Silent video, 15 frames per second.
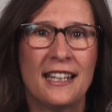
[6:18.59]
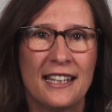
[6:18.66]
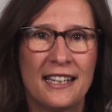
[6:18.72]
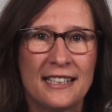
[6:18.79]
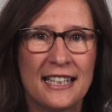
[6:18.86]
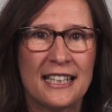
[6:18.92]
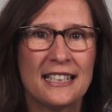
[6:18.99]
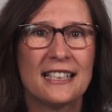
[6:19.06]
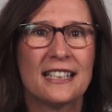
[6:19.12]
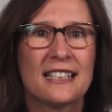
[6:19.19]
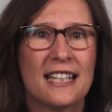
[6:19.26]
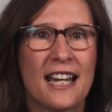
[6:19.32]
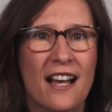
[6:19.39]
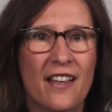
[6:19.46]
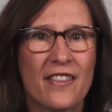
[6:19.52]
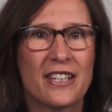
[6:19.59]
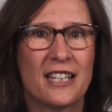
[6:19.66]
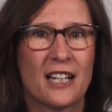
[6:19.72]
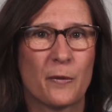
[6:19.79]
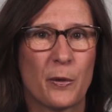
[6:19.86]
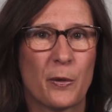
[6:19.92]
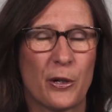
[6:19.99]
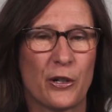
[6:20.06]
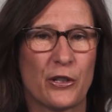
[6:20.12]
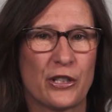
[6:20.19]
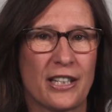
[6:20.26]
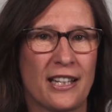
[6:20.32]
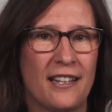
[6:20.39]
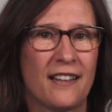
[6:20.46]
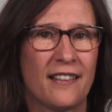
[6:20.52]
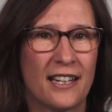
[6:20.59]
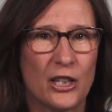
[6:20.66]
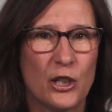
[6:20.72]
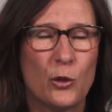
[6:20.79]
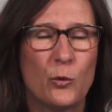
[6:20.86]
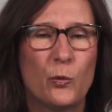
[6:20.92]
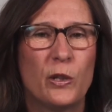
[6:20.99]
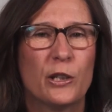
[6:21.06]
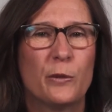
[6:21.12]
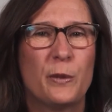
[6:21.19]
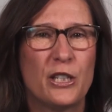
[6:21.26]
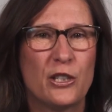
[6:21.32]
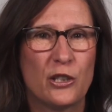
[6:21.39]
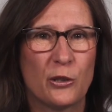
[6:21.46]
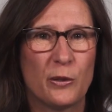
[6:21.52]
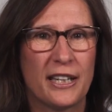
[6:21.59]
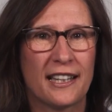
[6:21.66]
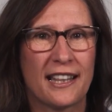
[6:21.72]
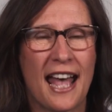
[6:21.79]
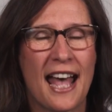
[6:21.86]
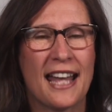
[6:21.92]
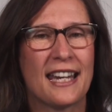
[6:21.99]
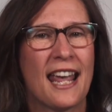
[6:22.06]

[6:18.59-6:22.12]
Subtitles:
You need to tell the young person that you will be doing that